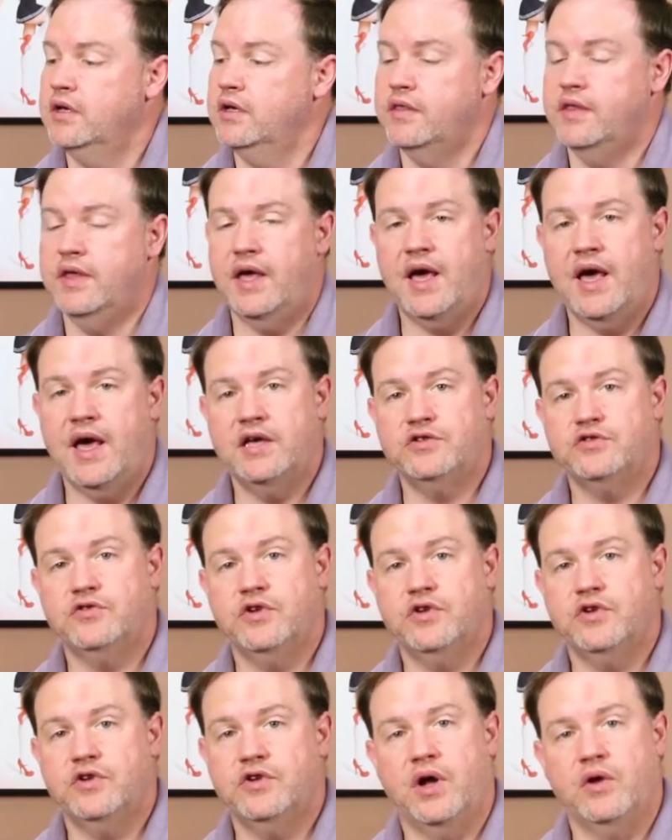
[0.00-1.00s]
the
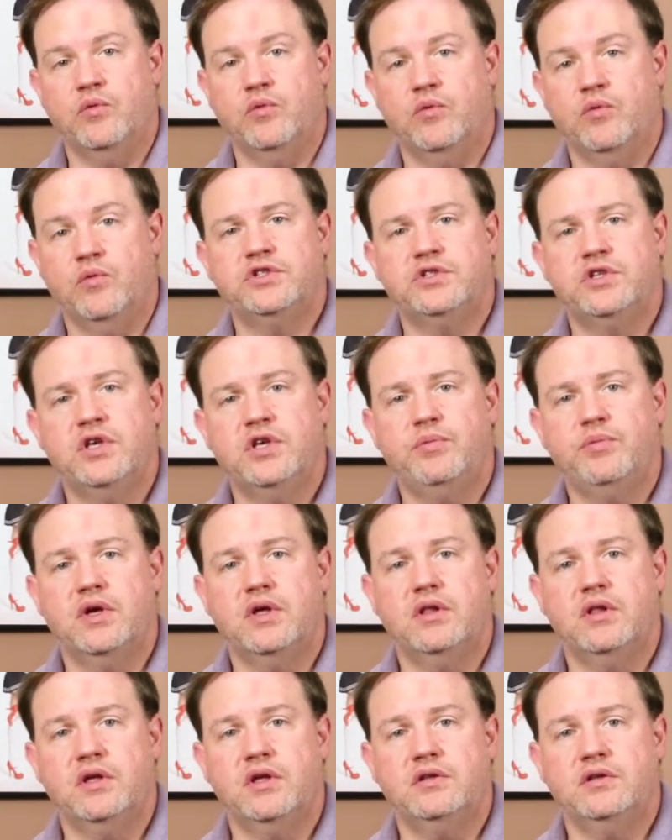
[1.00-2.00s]
asterisk button, which
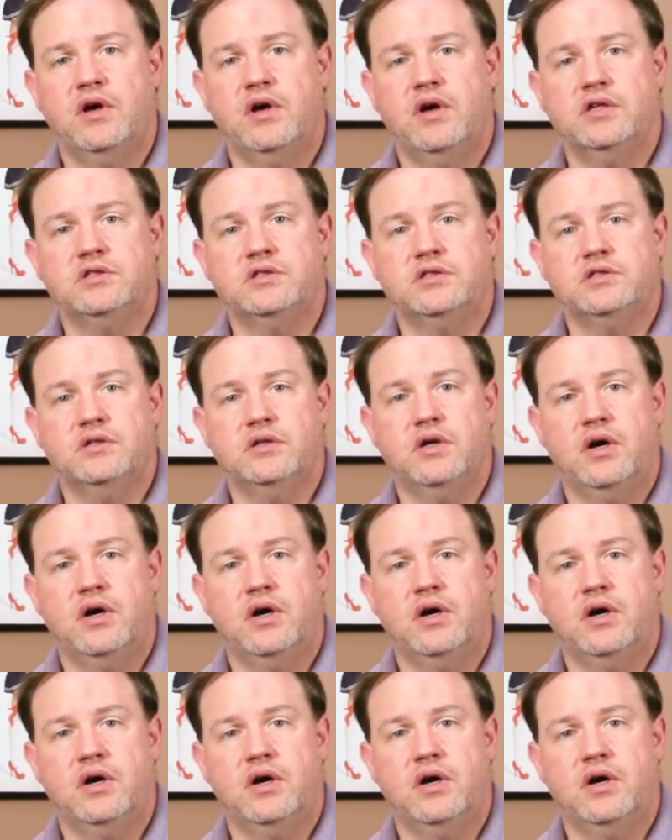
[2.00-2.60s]
typically does